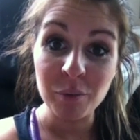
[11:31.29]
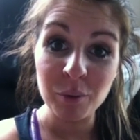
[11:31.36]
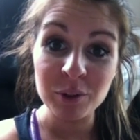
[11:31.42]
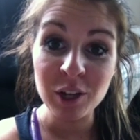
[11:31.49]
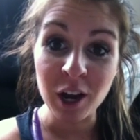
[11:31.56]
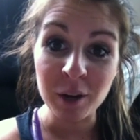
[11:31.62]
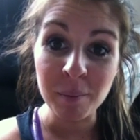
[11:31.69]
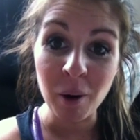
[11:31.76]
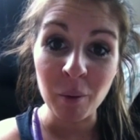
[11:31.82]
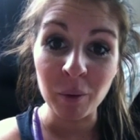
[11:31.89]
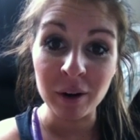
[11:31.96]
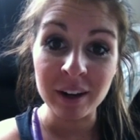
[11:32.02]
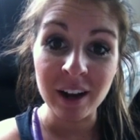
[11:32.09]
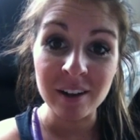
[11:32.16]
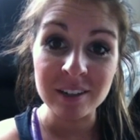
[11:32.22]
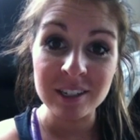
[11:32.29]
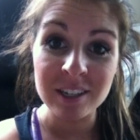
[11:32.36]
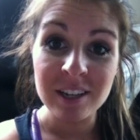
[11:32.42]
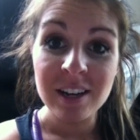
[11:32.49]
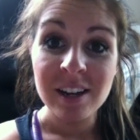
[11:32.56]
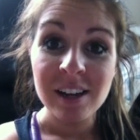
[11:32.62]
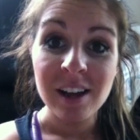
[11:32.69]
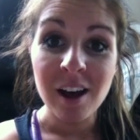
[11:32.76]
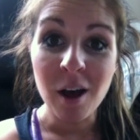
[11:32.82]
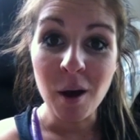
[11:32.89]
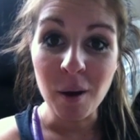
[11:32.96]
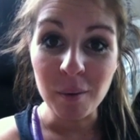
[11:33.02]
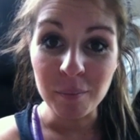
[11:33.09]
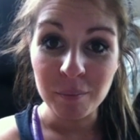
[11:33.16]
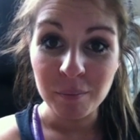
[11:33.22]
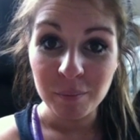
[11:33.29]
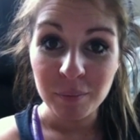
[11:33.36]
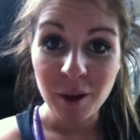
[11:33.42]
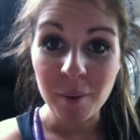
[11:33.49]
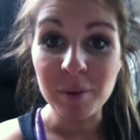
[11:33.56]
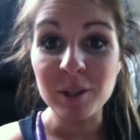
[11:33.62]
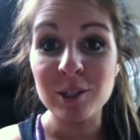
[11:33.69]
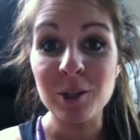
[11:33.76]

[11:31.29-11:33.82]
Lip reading: We'll talk about workouts coming